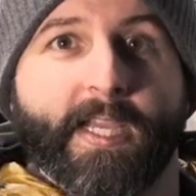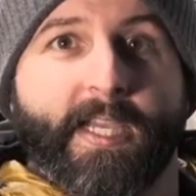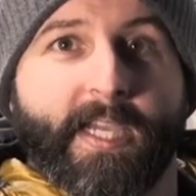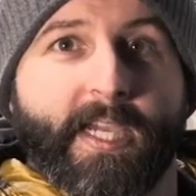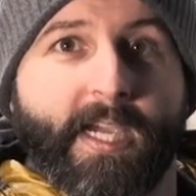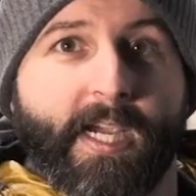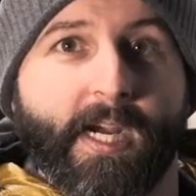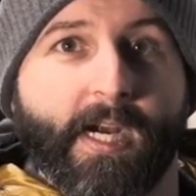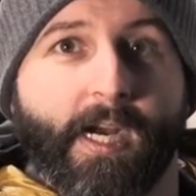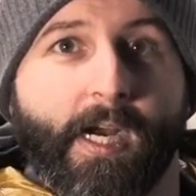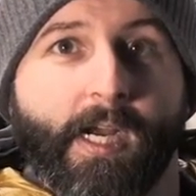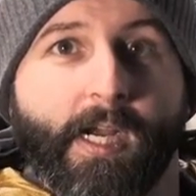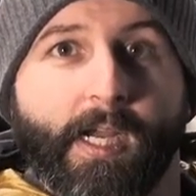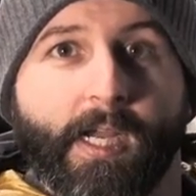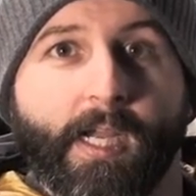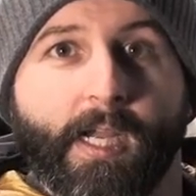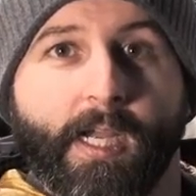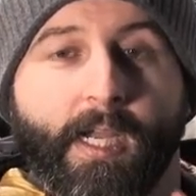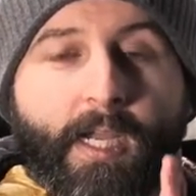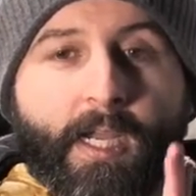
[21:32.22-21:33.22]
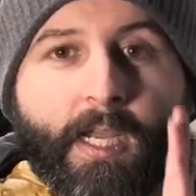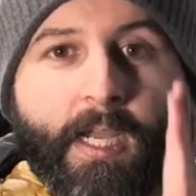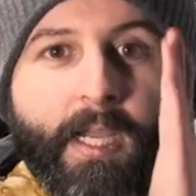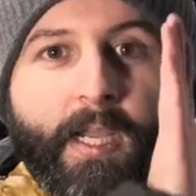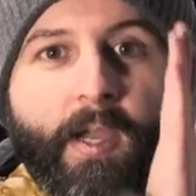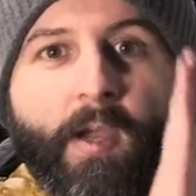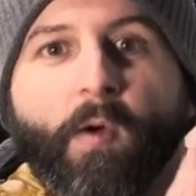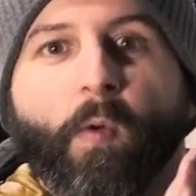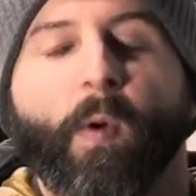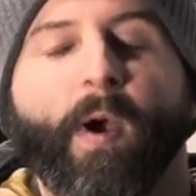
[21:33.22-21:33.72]
here,
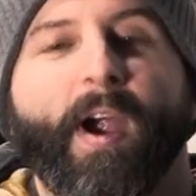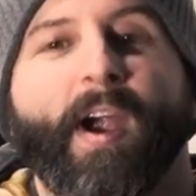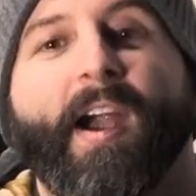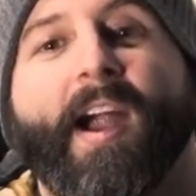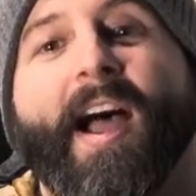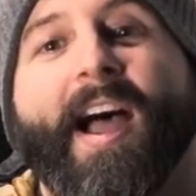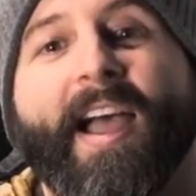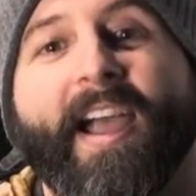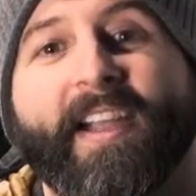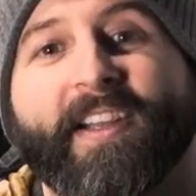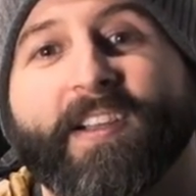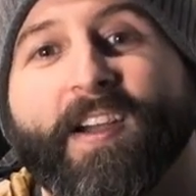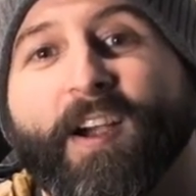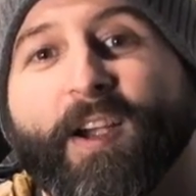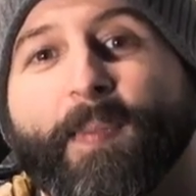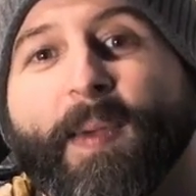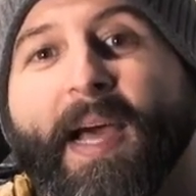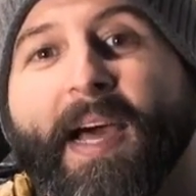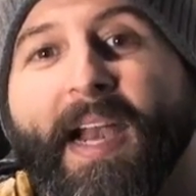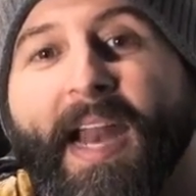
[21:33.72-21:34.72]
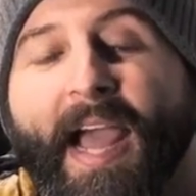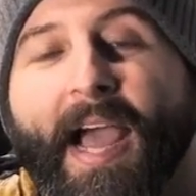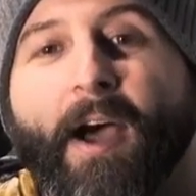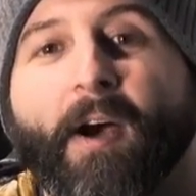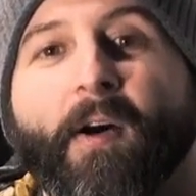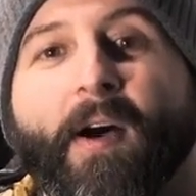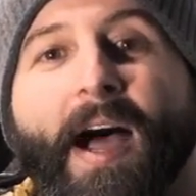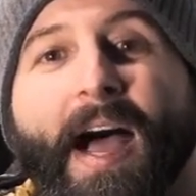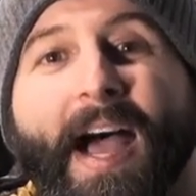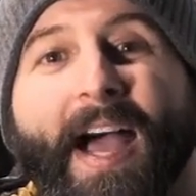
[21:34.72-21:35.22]
where I talk about
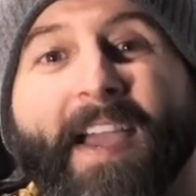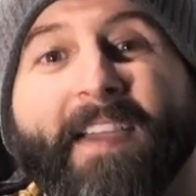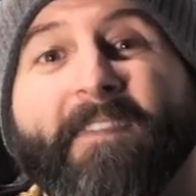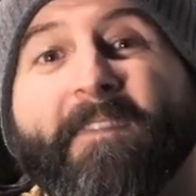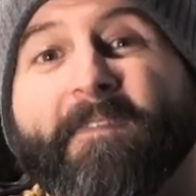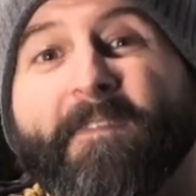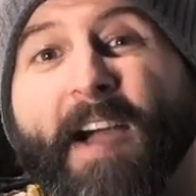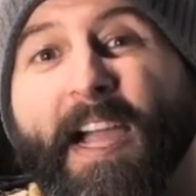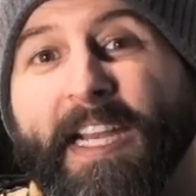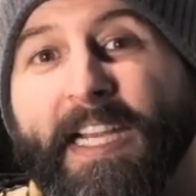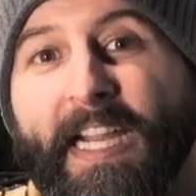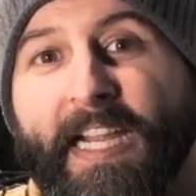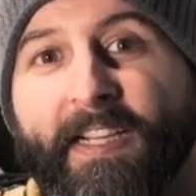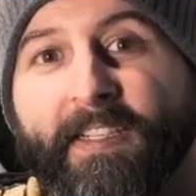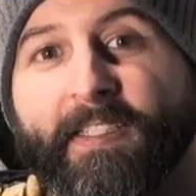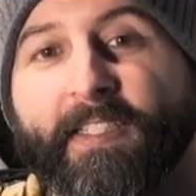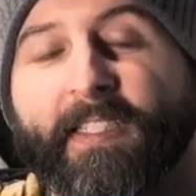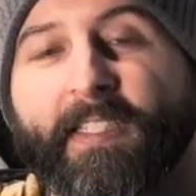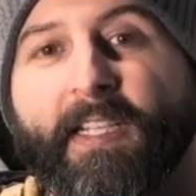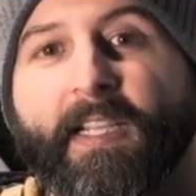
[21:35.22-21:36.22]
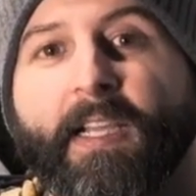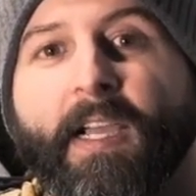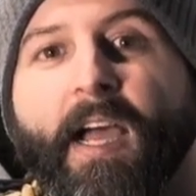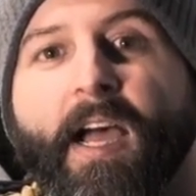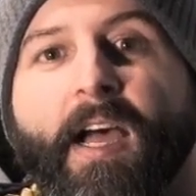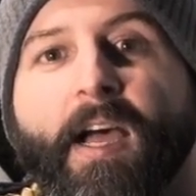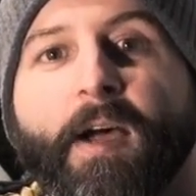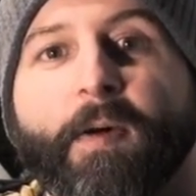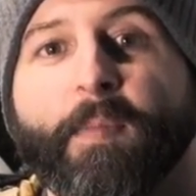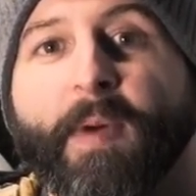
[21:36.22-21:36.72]
how I financed
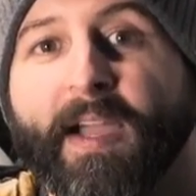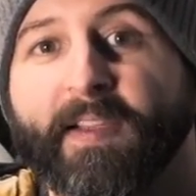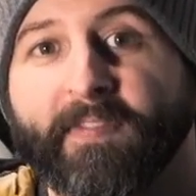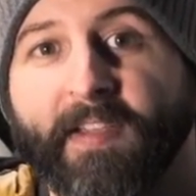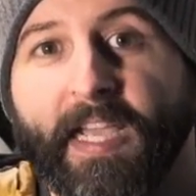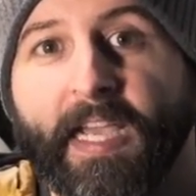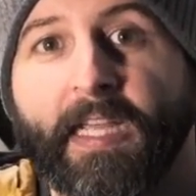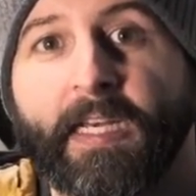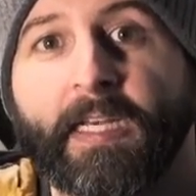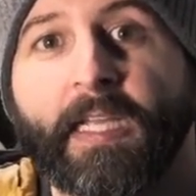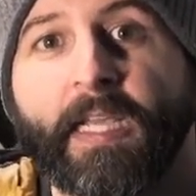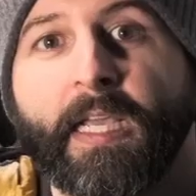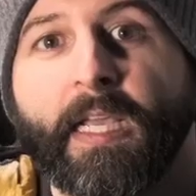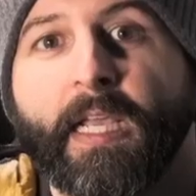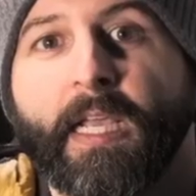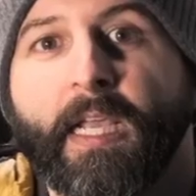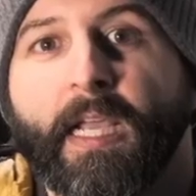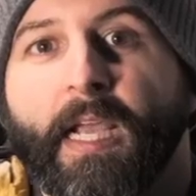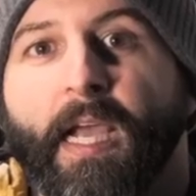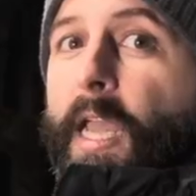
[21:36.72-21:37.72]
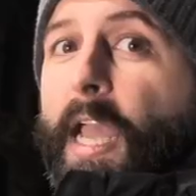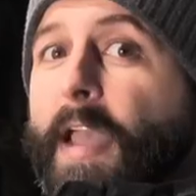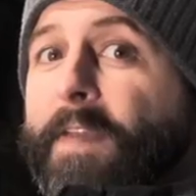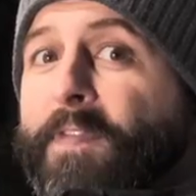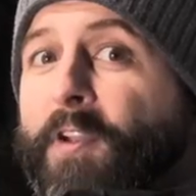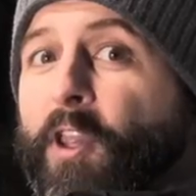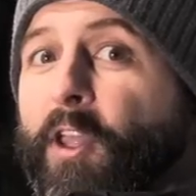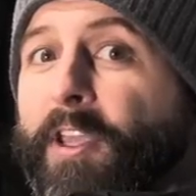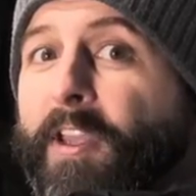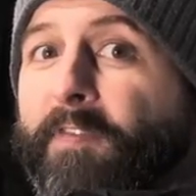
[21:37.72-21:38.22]
my van. If
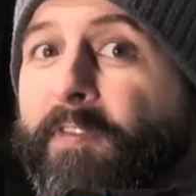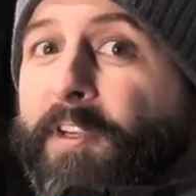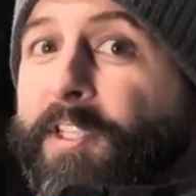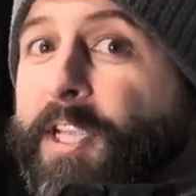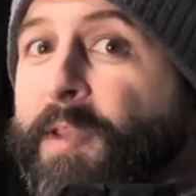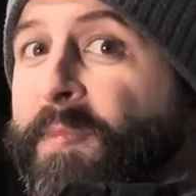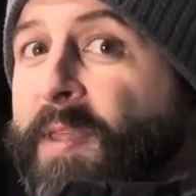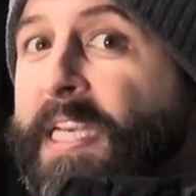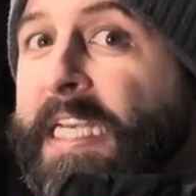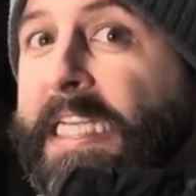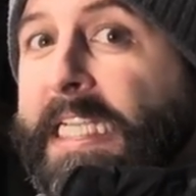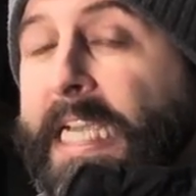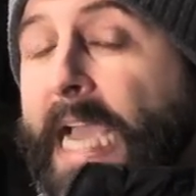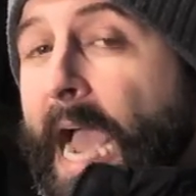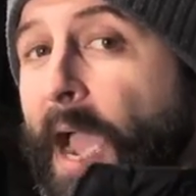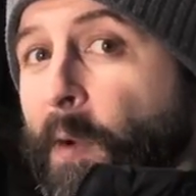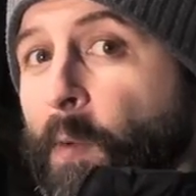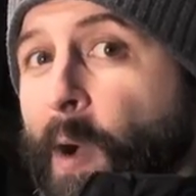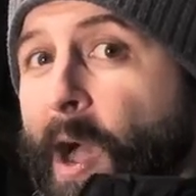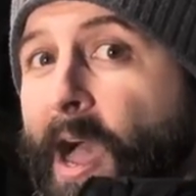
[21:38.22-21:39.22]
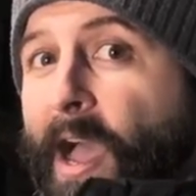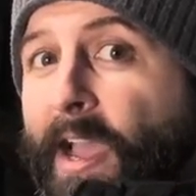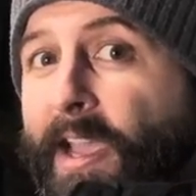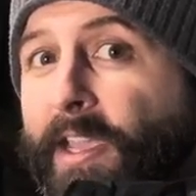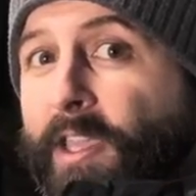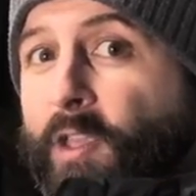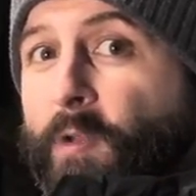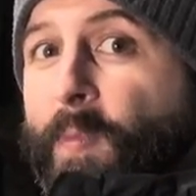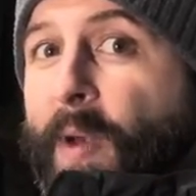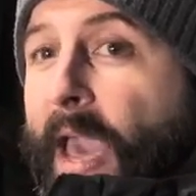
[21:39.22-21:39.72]
you're looking for something
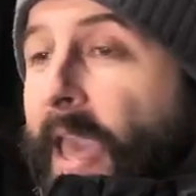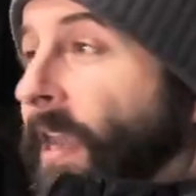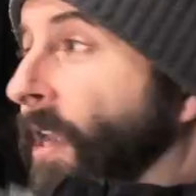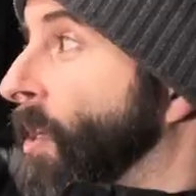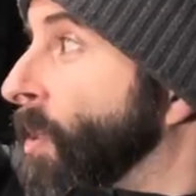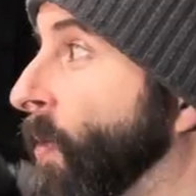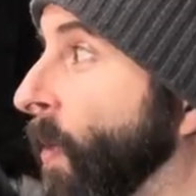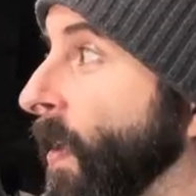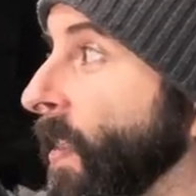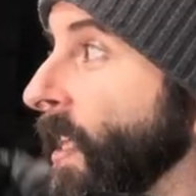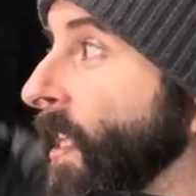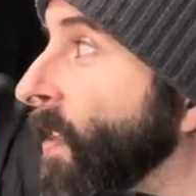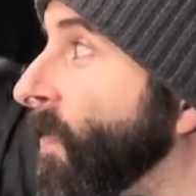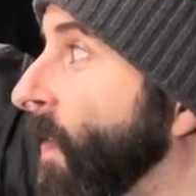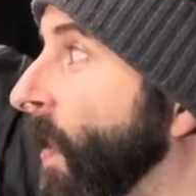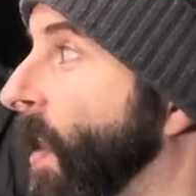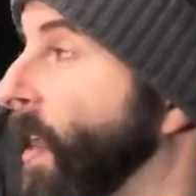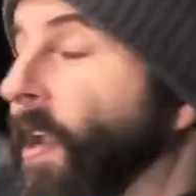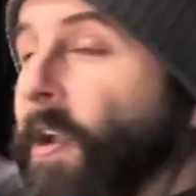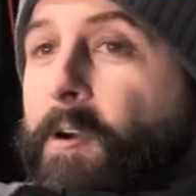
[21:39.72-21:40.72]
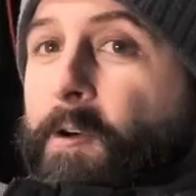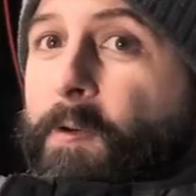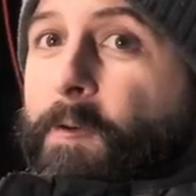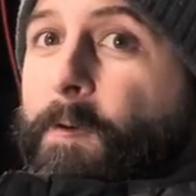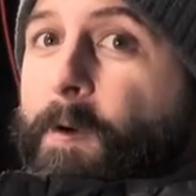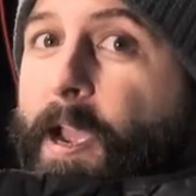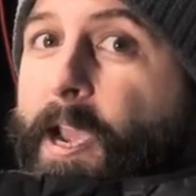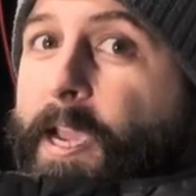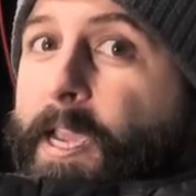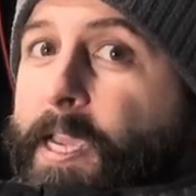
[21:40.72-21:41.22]
DIY, you might enjoy this video
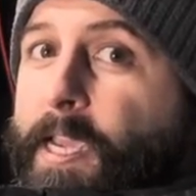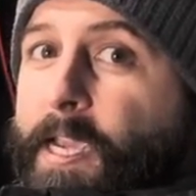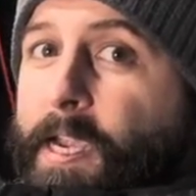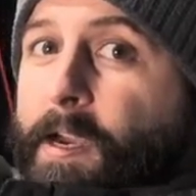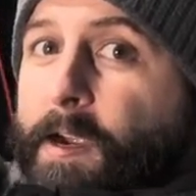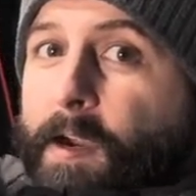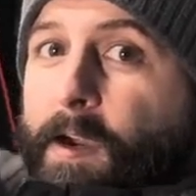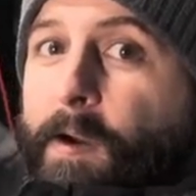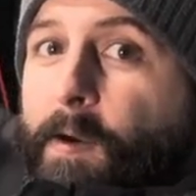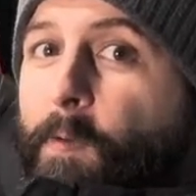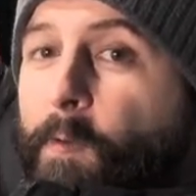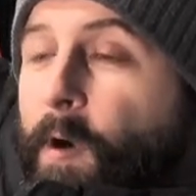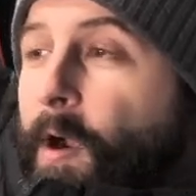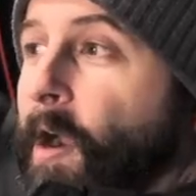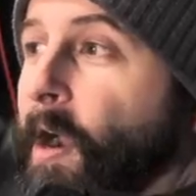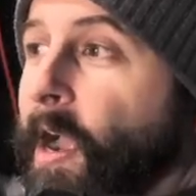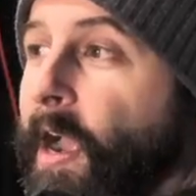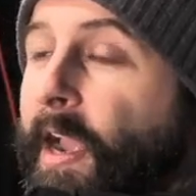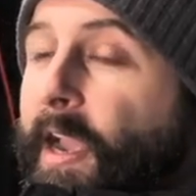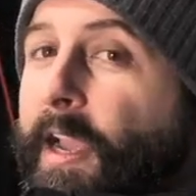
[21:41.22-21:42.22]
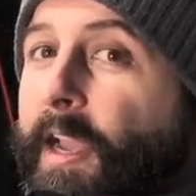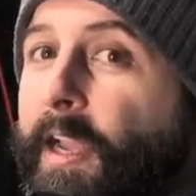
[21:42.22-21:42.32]
right here, where I